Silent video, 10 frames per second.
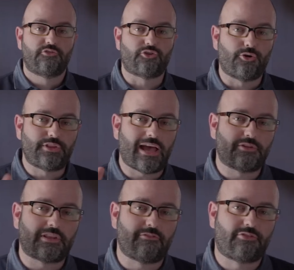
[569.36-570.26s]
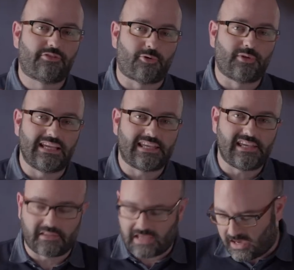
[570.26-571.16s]
So now that I've thoroughly
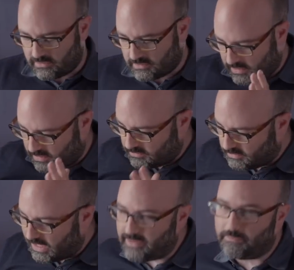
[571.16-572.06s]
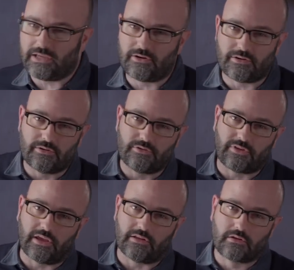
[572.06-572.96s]
geeked out on light
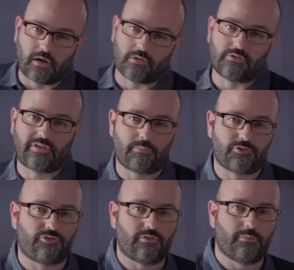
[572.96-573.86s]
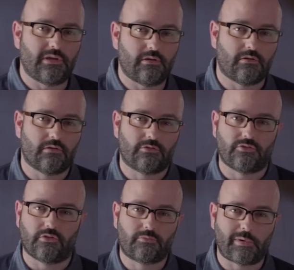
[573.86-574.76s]
meters and color temperature meters
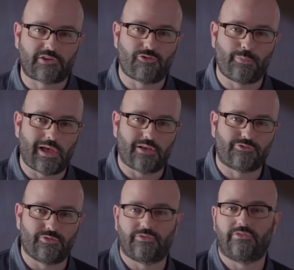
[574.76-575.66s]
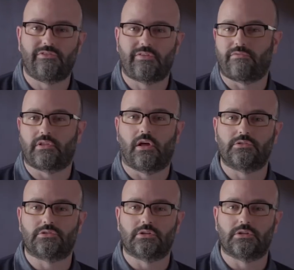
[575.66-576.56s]
and the Spectromaster
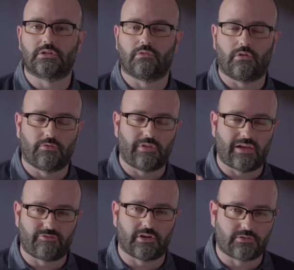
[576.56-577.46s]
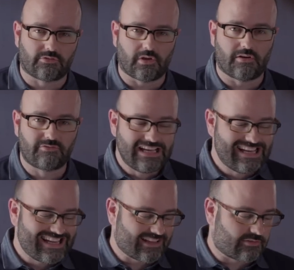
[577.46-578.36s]
C700 and all of that fun stuff,
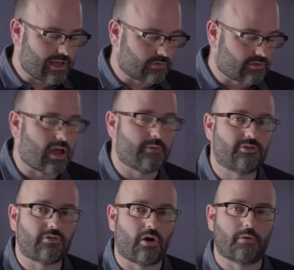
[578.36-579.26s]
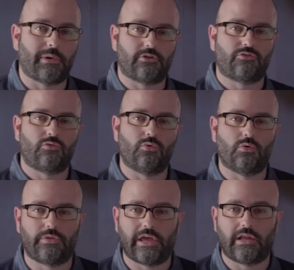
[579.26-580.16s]
it's now time to talk about a
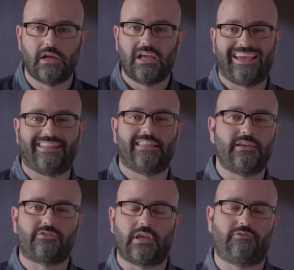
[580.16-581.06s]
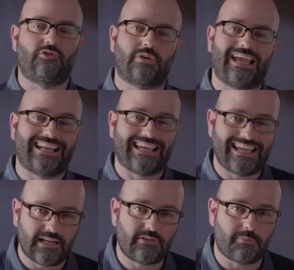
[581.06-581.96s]
tool that, at least if you're getting
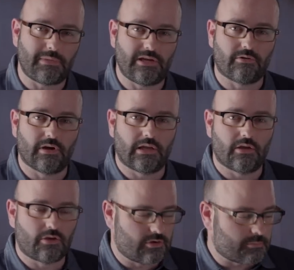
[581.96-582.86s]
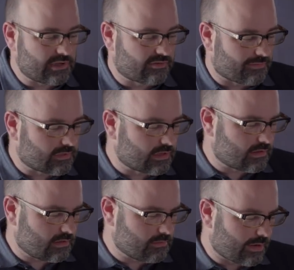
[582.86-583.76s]
into metering, could be something
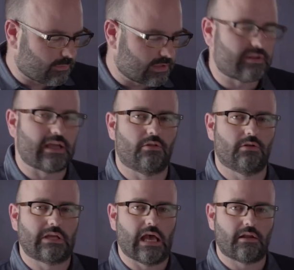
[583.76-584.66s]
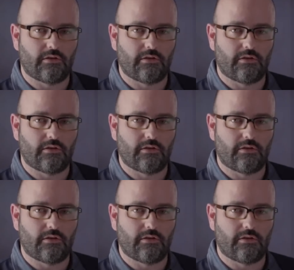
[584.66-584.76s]
that you might want to take a look at.